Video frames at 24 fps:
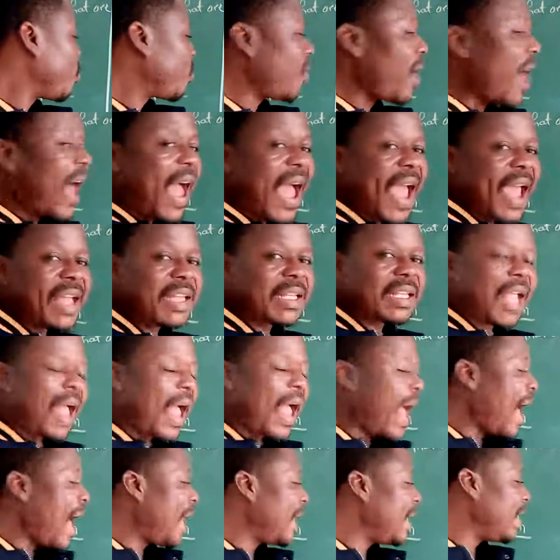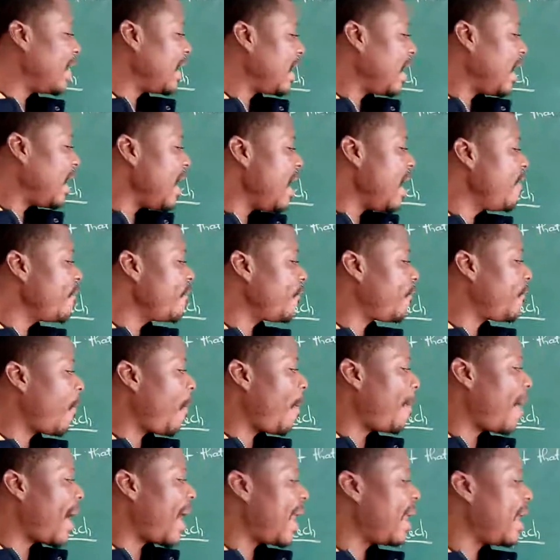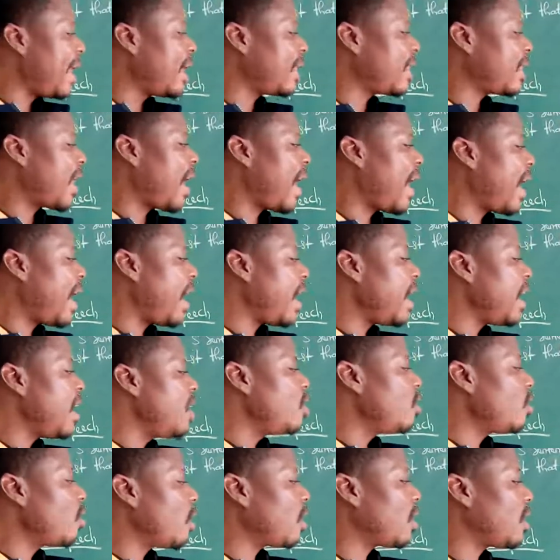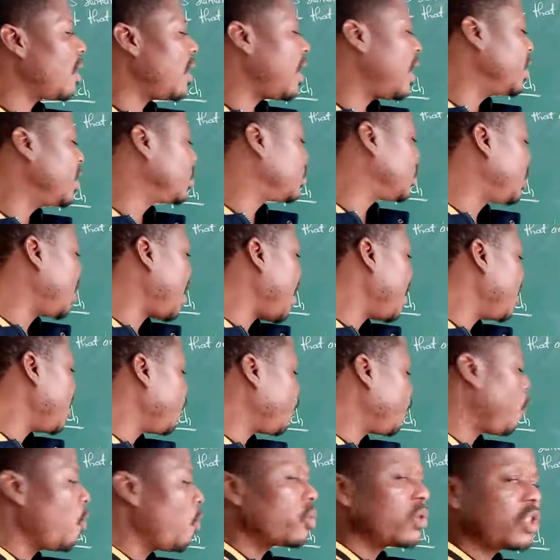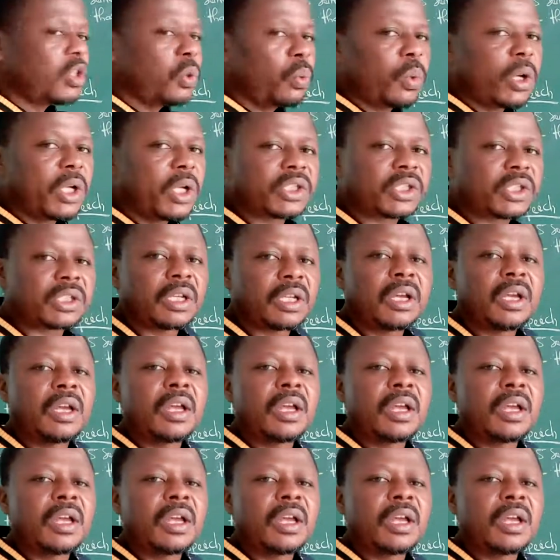Write an informal letter in not less than 40 words.